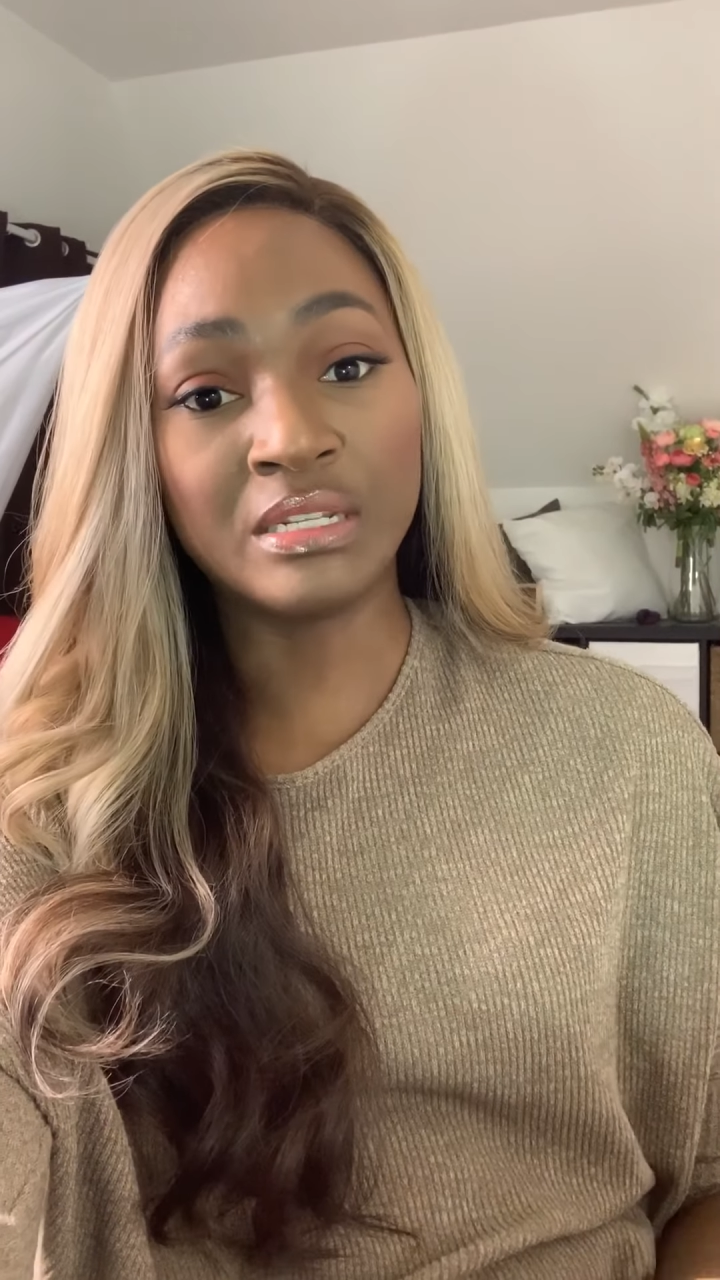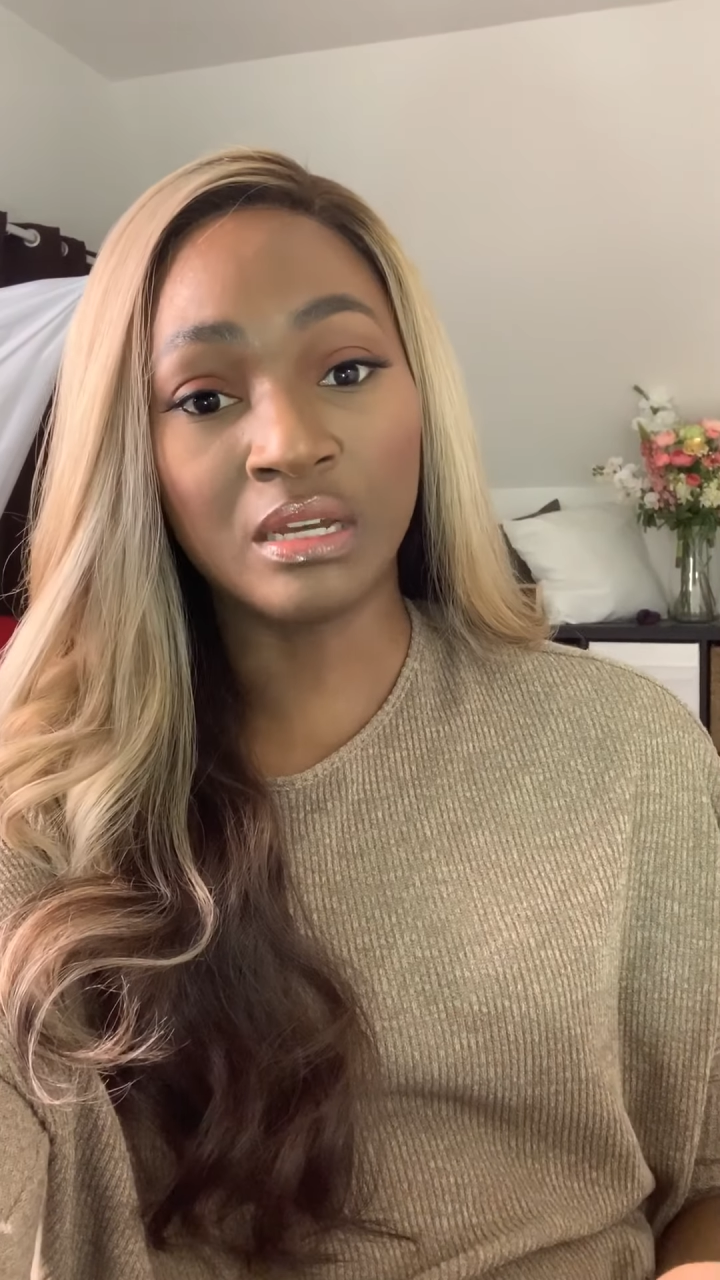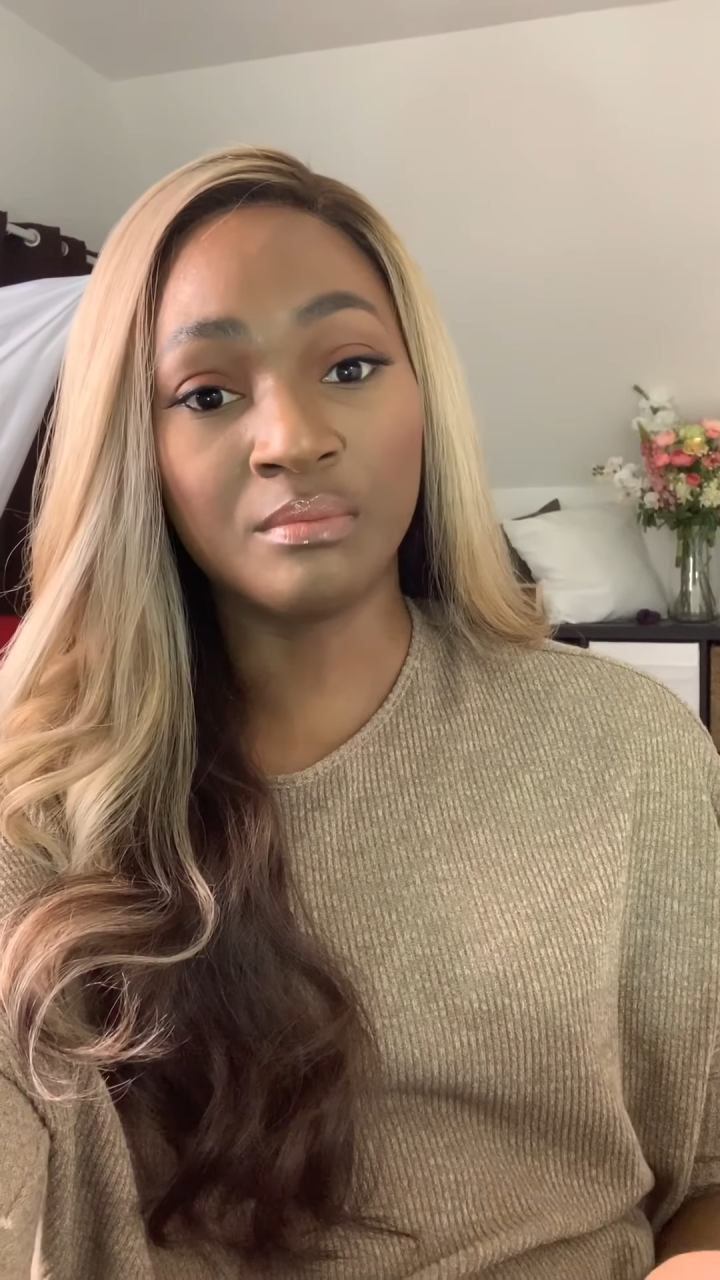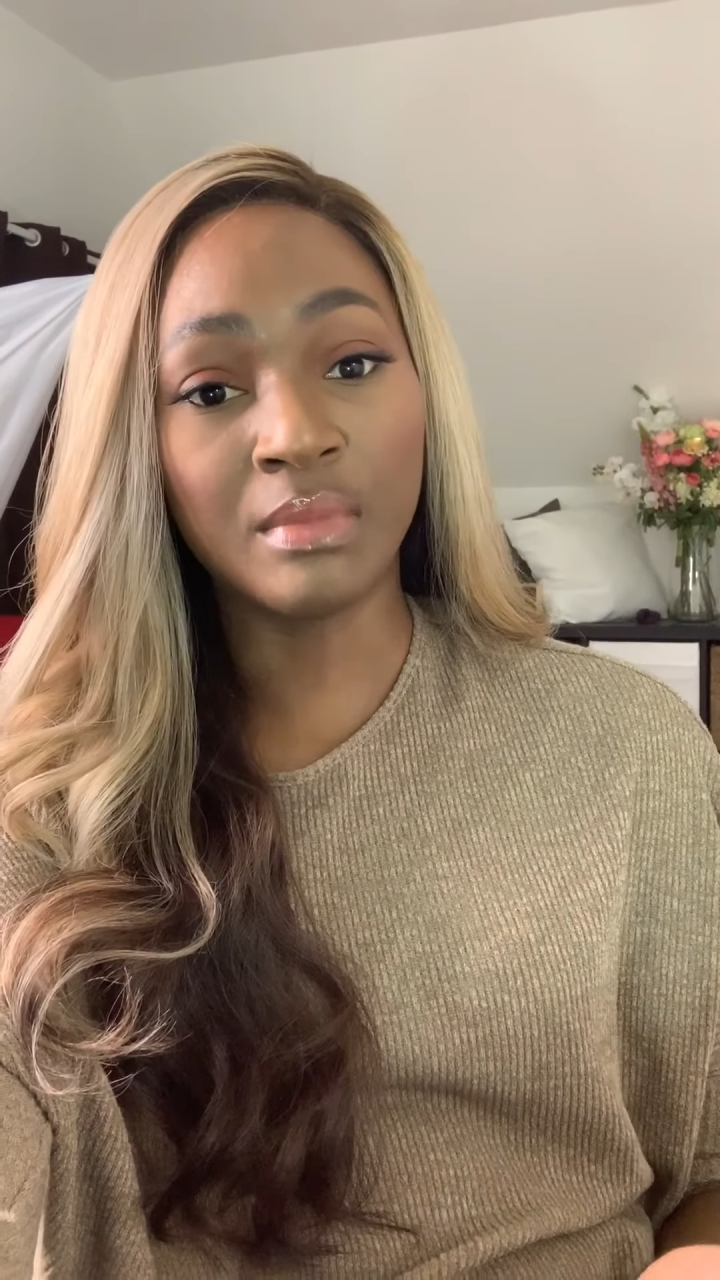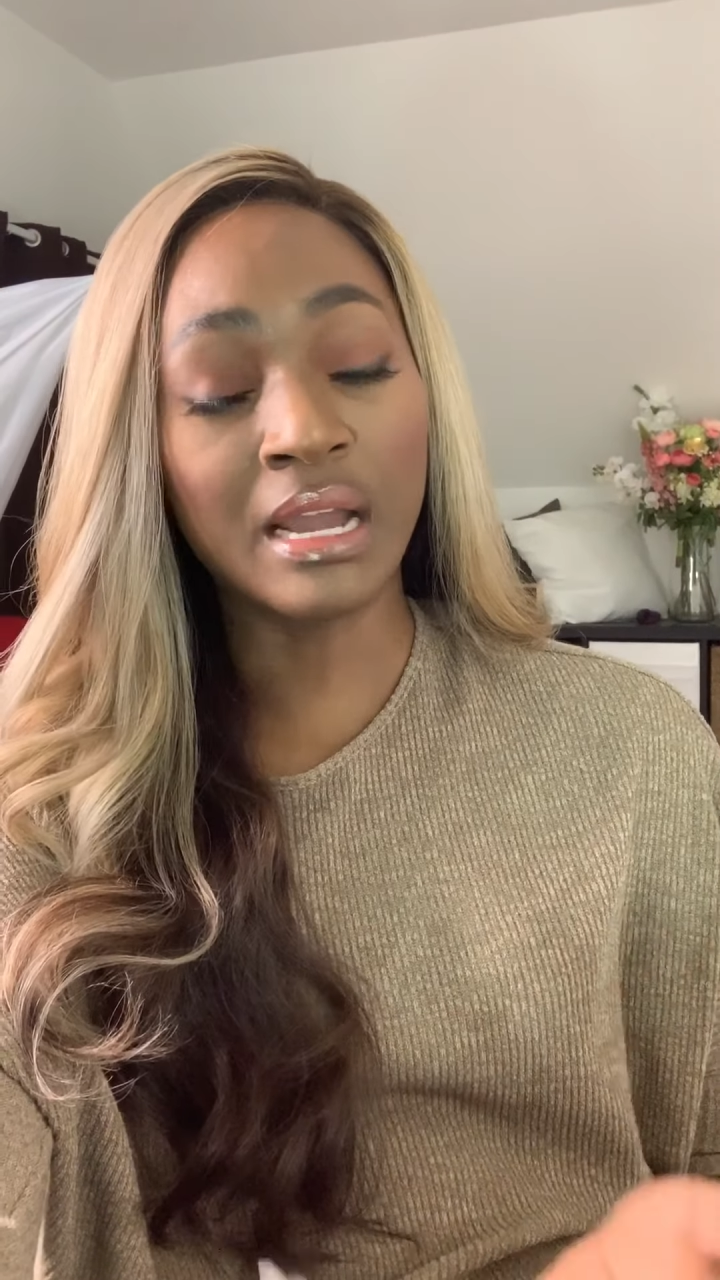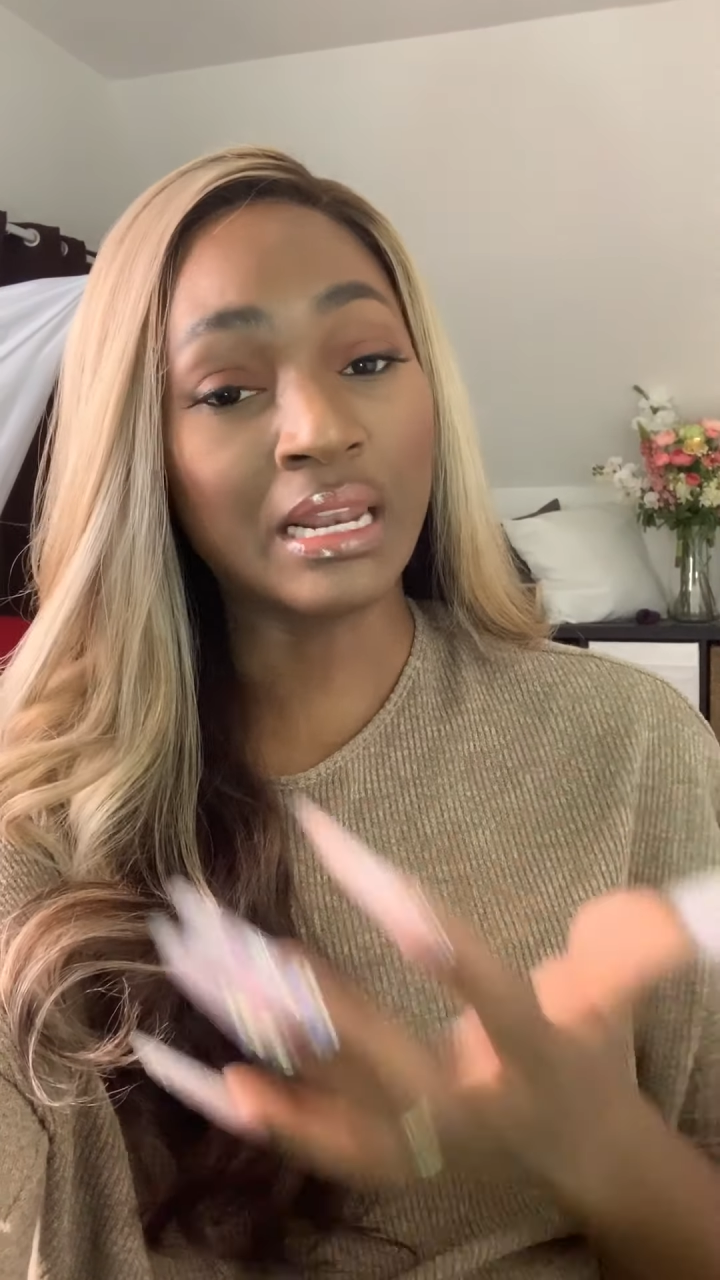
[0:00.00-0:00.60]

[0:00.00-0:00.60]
done by